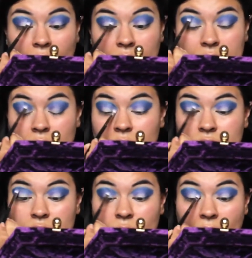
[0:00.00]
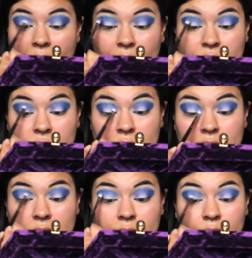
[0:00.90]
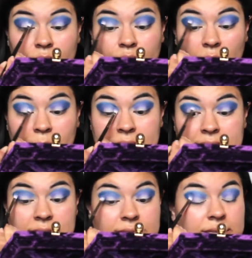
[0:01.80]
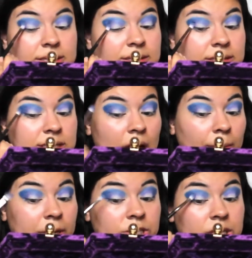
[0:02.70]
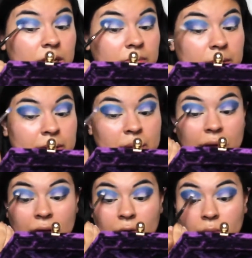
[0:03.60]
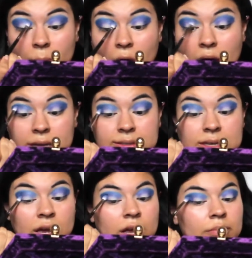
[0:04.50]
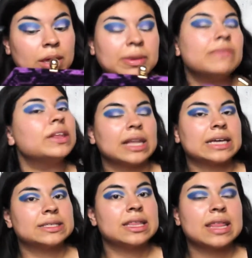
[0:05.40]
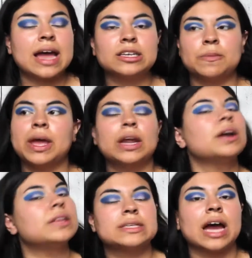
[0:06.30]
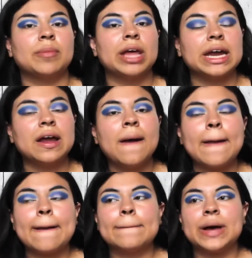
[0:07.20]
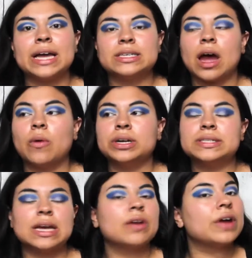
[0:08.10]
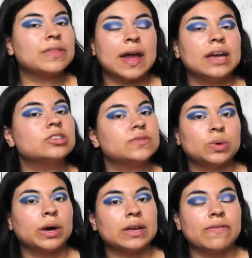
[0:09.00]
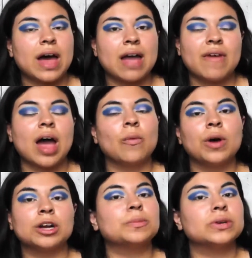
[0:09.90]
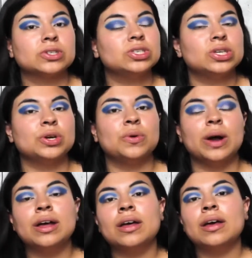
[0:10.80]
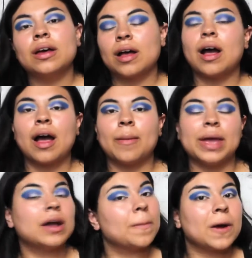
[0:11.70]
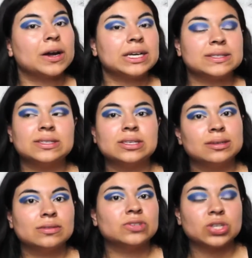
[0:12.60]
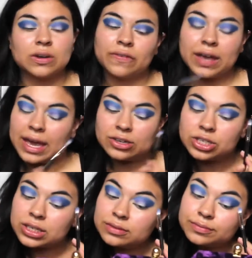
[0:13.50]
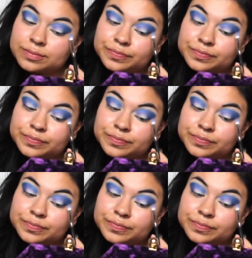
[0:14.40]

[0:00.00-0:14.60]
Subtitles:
a year or two after my business is established and me being my own boss, maybe even less than that depending on the timeline, but I want to say around the age of 25, I want to pursue makeup artist certification,